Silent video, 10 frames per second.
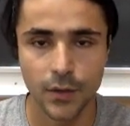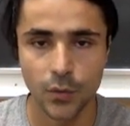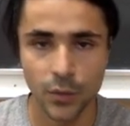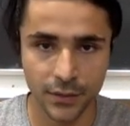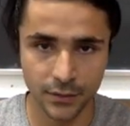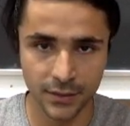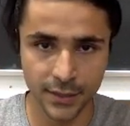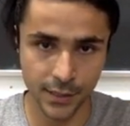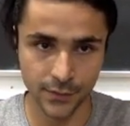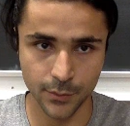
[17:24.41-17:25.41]
when the
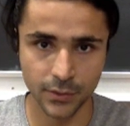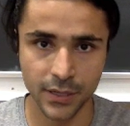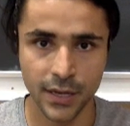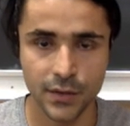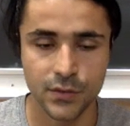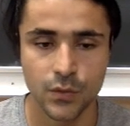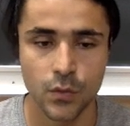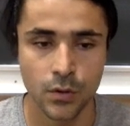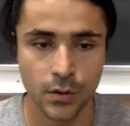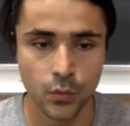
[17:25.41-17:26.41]
DNA replicates
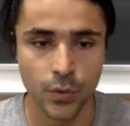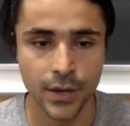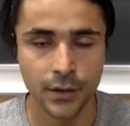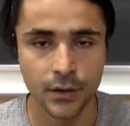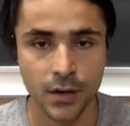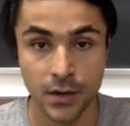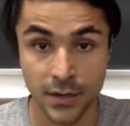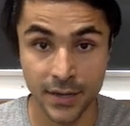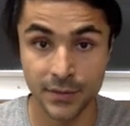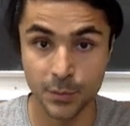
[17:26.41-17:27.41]
or when
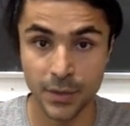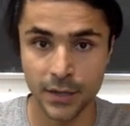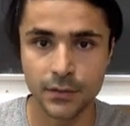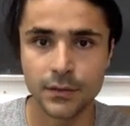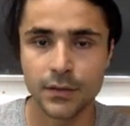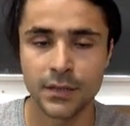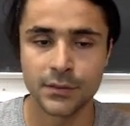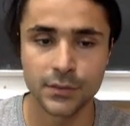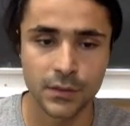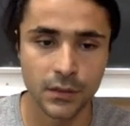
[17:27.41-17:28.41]
RNA is made as
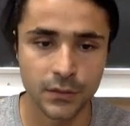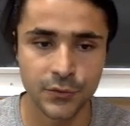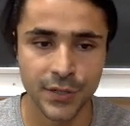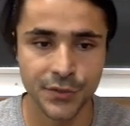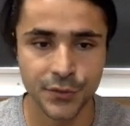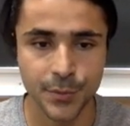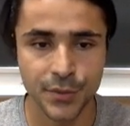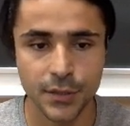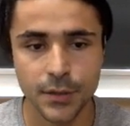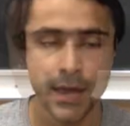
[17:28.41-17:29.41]
a result of transcription.